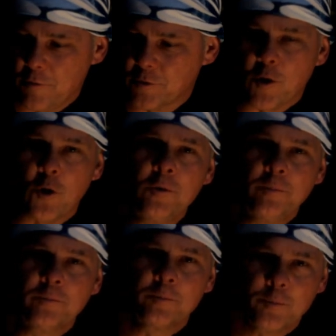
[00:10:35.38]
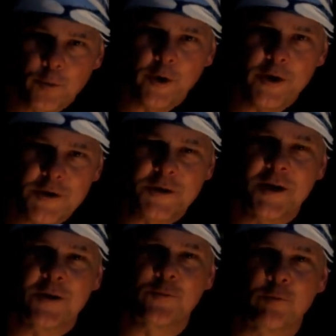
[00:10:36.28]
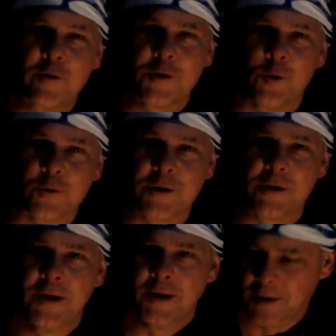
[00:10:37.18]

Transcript: overall, pretty successful results.